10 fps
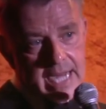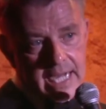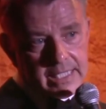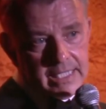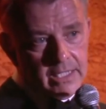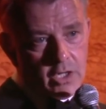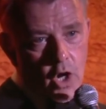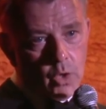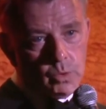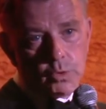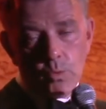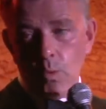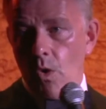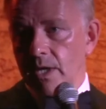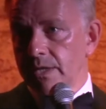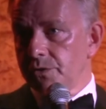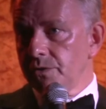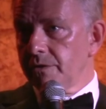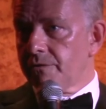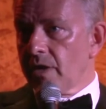Nat King Cole walking
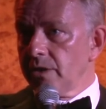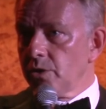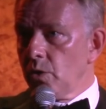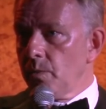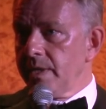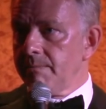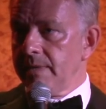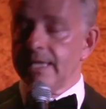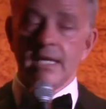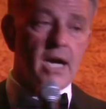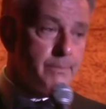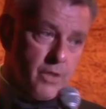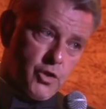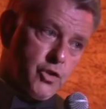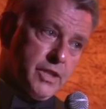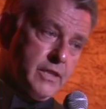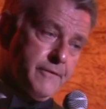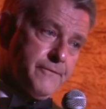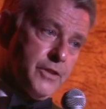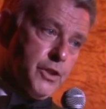through the front door with me, and I'm not good
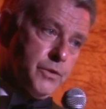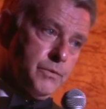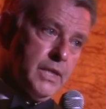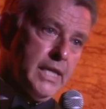enough for him.